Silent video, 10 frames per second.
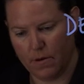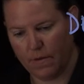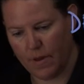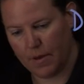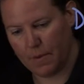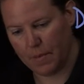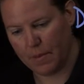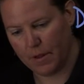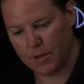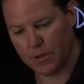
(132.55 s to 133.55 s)
of that
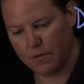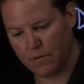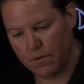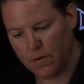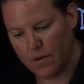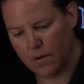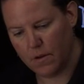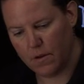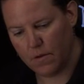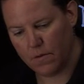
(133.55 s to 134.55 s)
population,
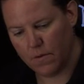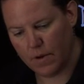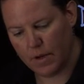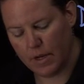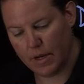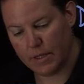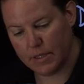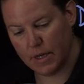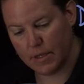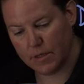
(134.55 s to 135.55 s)
right, and is
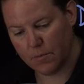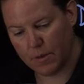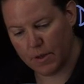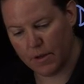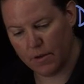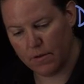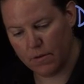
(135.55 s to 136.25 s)
not so big,